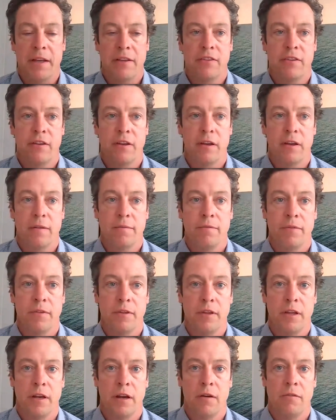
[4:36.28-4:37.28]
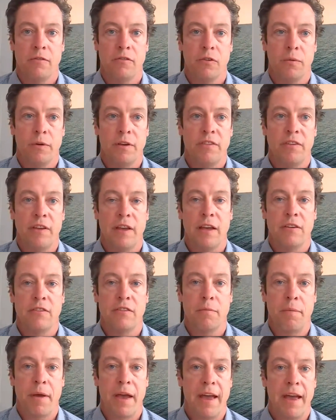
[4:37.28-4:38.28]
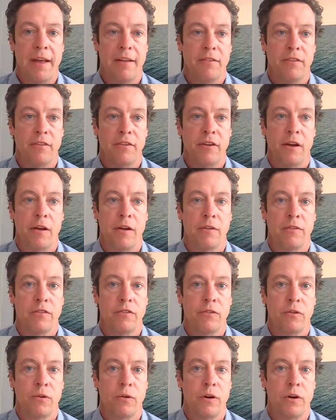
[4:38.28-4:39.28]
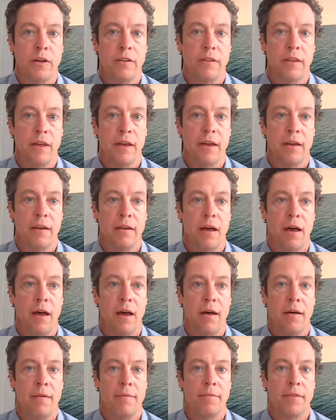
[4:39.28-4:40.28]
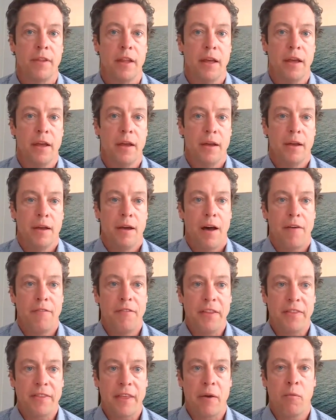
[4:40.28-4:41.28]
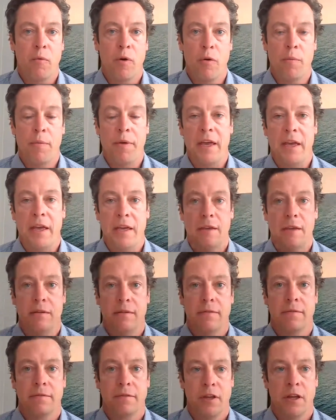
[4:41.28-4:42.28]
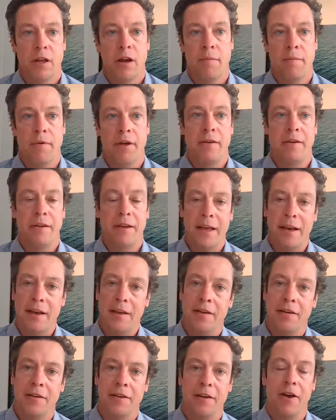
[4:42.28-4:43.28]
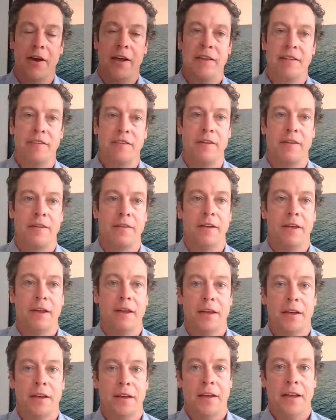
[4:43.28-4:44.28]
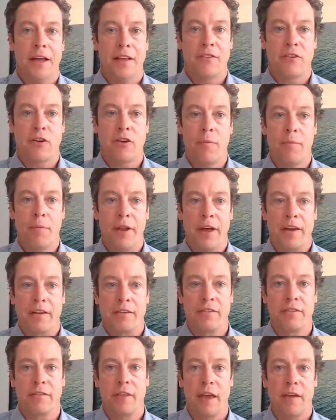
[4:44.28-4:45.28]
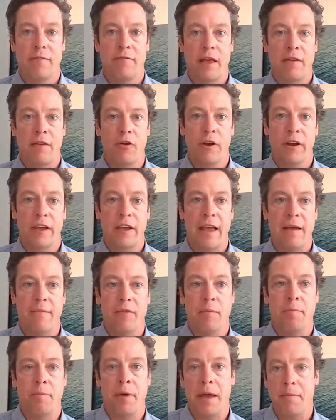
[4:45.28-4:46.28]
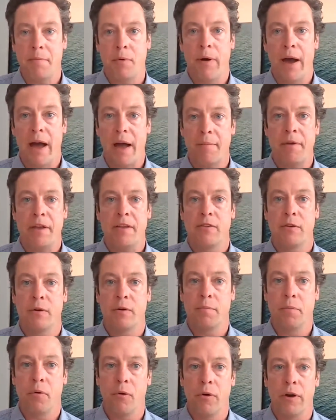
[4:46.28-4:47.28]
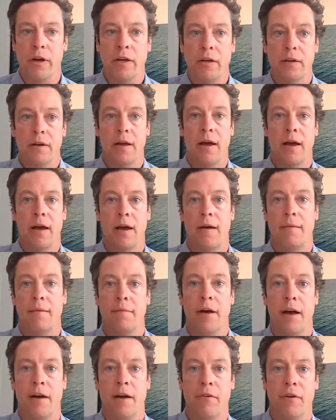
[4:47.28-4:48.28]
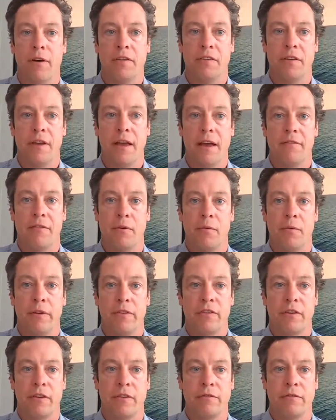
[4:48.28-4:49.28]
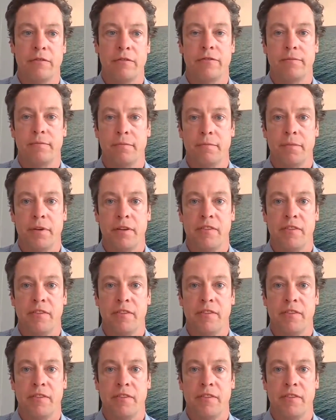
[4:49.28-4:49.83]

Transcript: maybe it's do we see a Japan-style story there? I think there will be, but it is like it's complex. They've got to keep the people happy to a point. Otherwise, you have the risk of